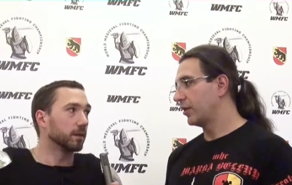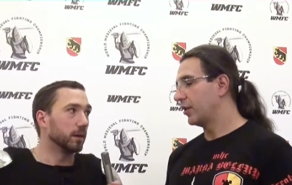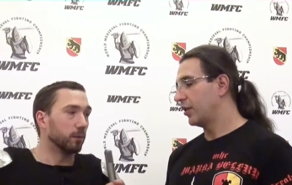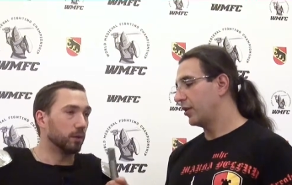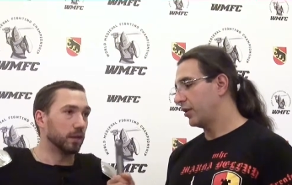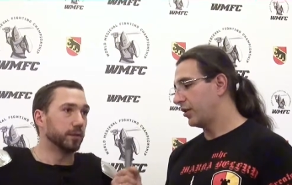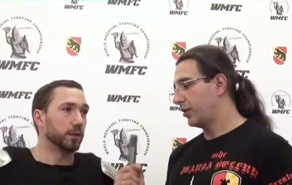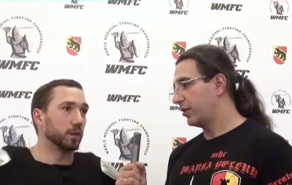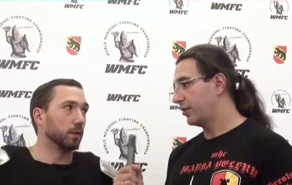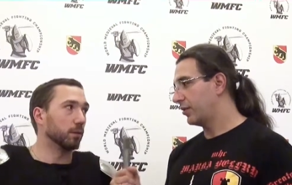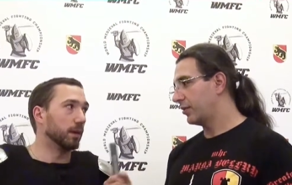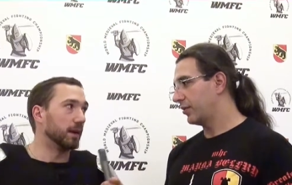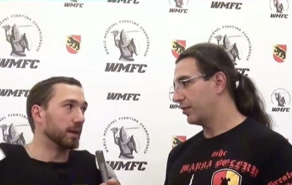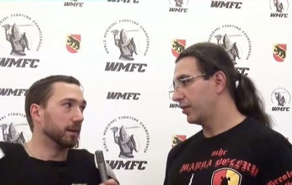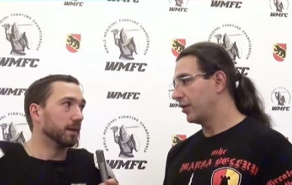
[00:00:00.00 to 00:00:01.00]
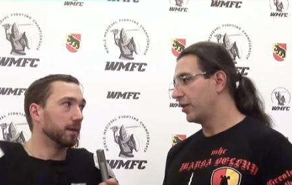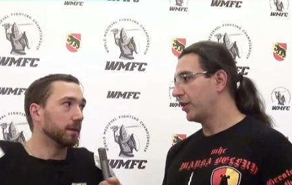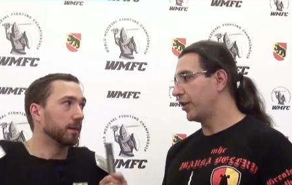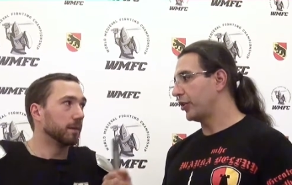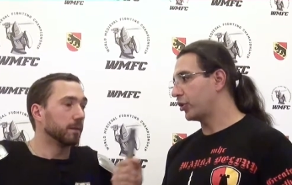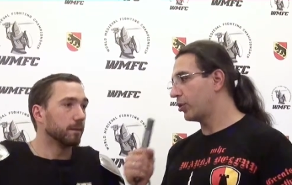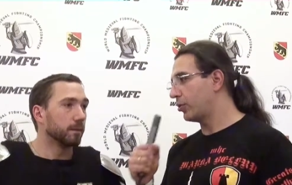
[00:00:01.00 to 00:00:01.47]
Speaker 1: one versus one.
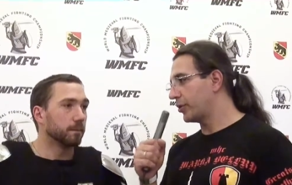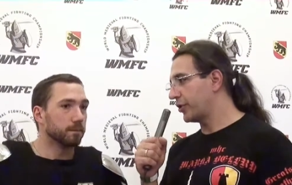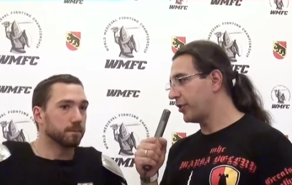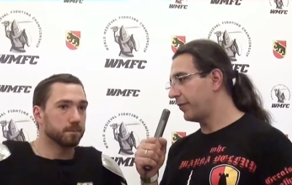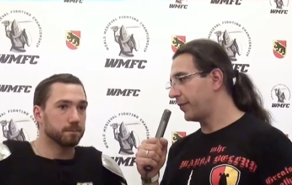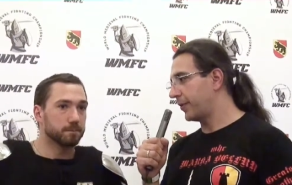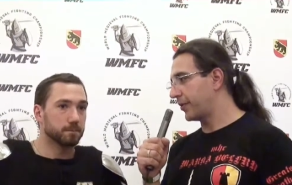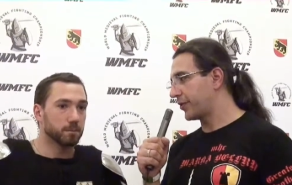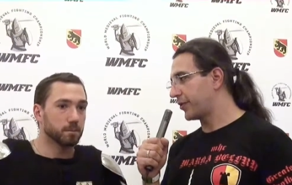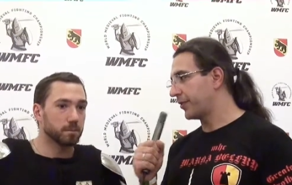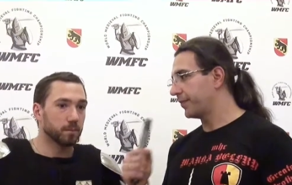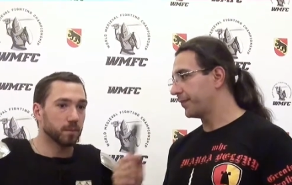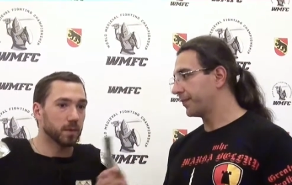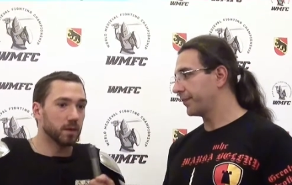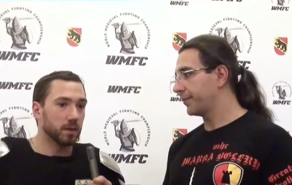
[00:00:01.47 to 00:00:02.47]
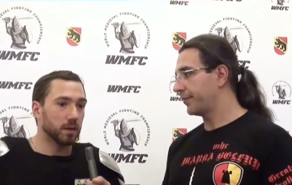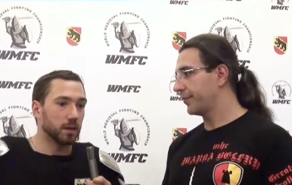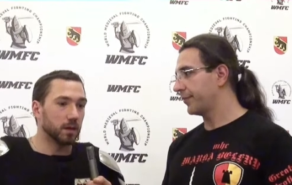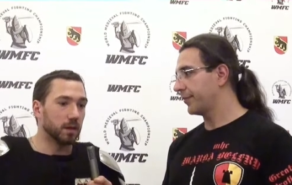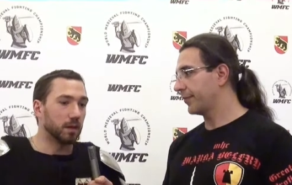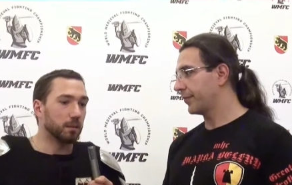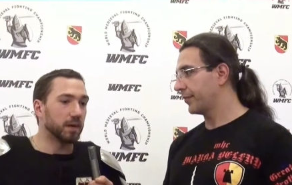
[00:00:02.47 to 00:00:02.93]
Speaker 2: And who was the first?
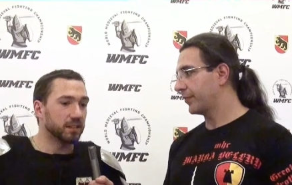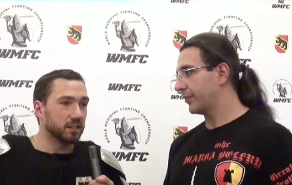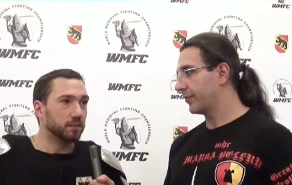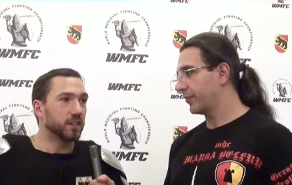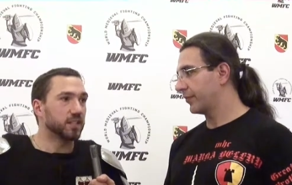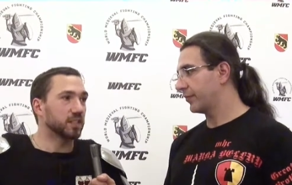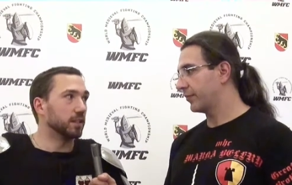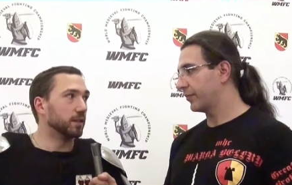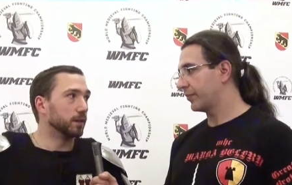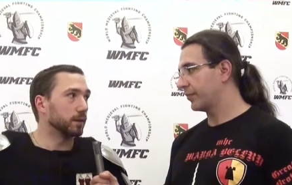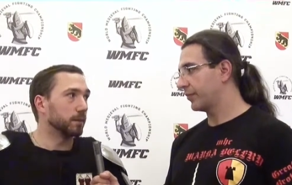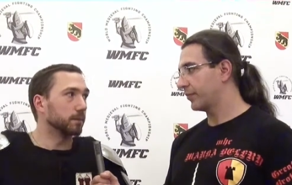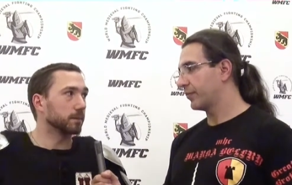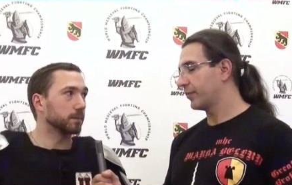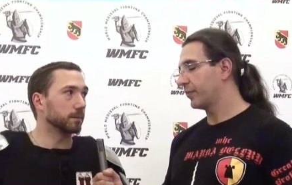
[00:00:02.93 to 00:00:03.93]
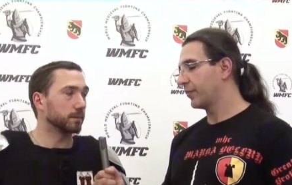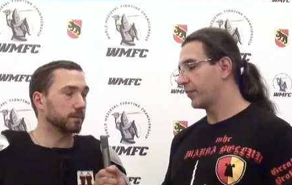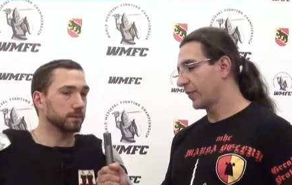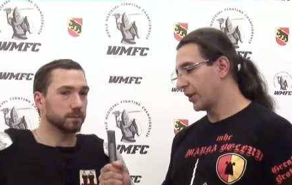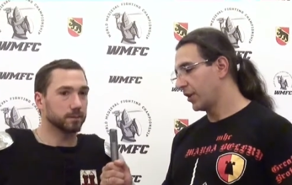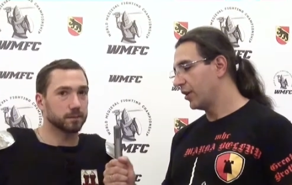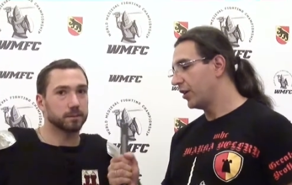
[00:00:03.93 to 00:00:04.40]
Speaker 1: Uh, Marcin Vashkelis.
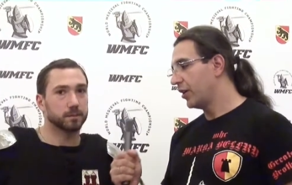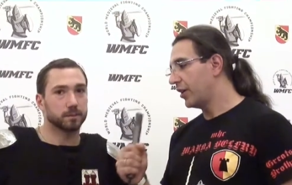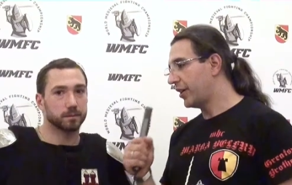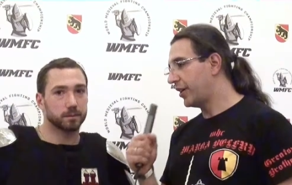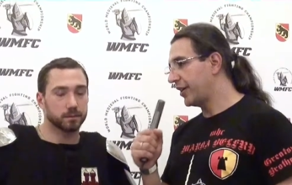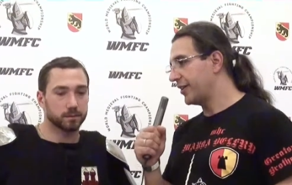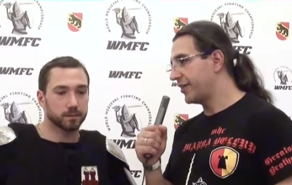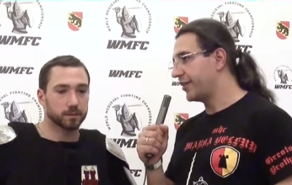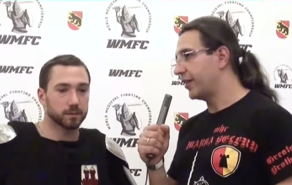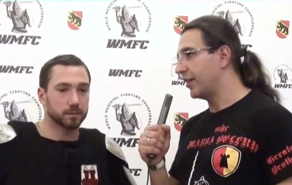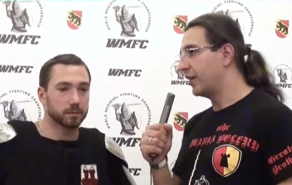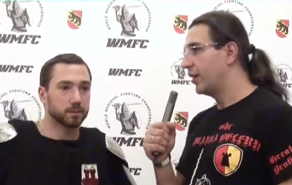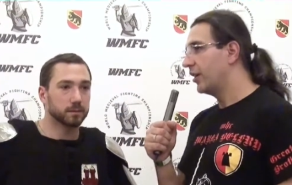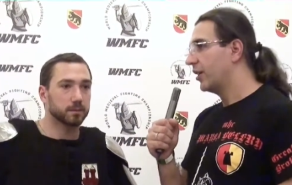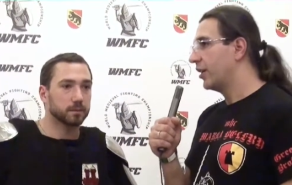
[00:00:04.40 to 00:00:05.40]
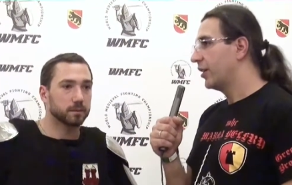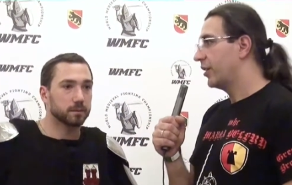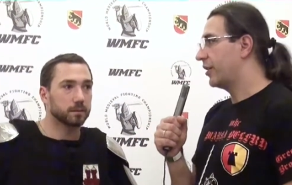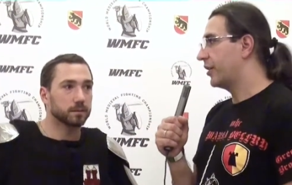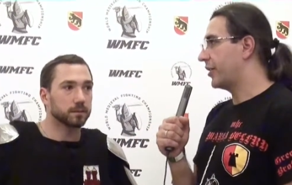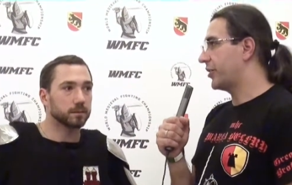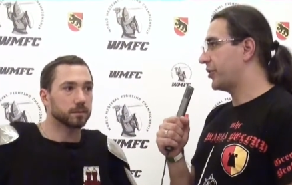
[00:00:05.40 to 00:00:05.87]
Speaker 2: I see.
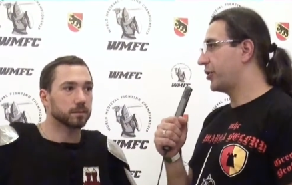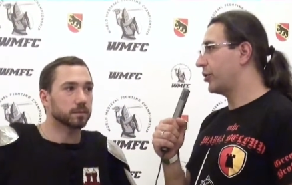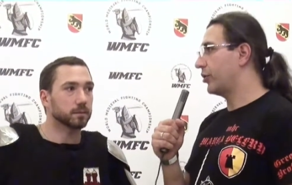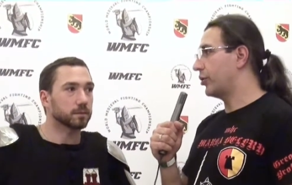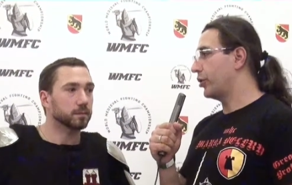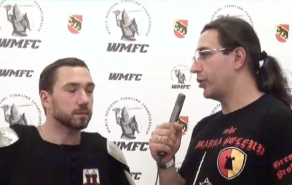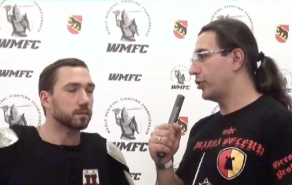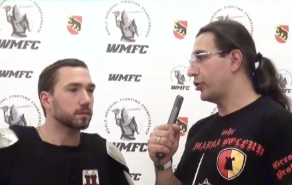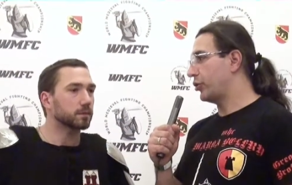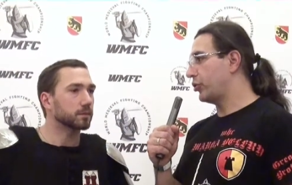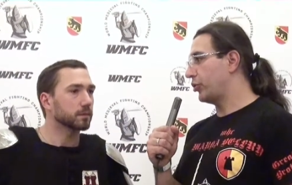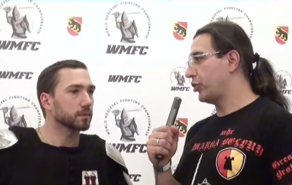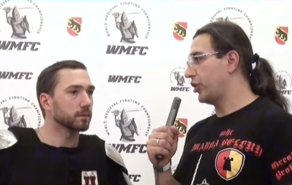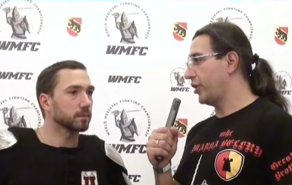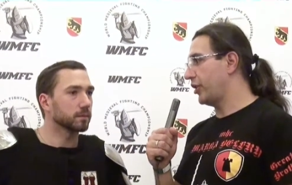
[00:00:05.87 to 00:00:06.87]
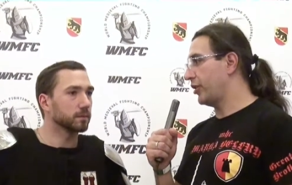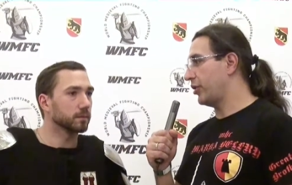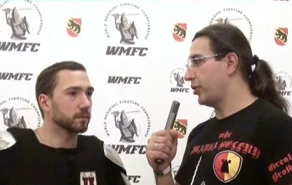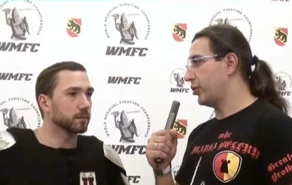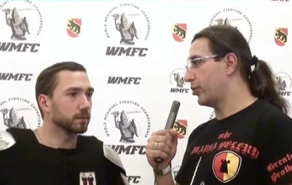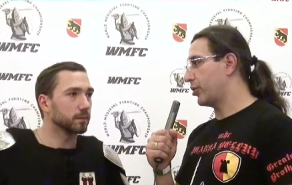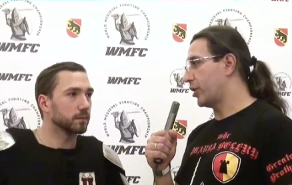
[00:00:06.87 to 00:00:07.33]
Uh, so uh, today
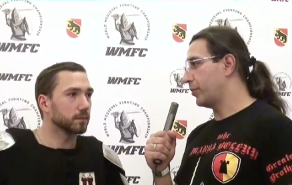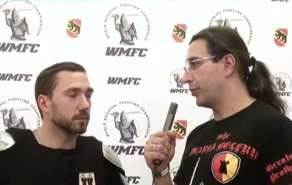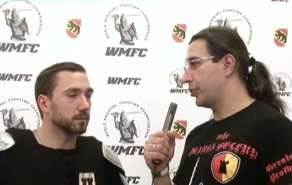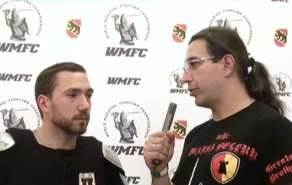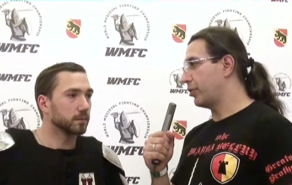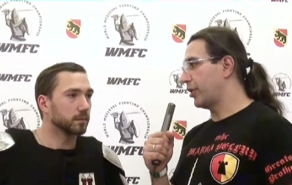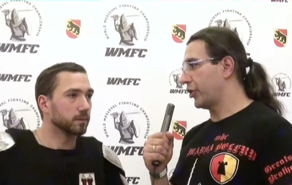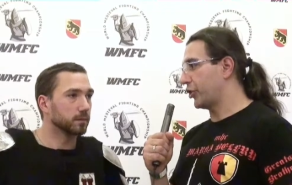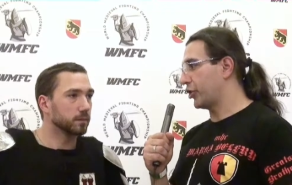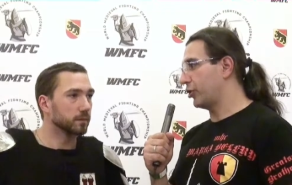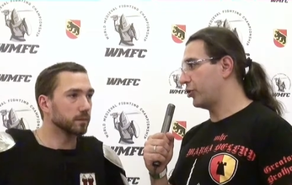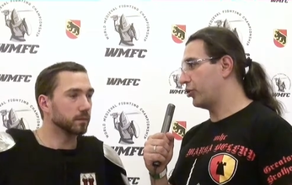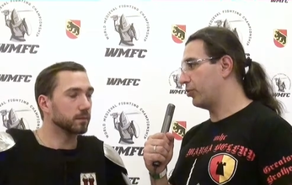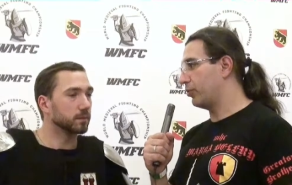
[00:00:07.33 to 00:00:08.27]
you come to Russia, to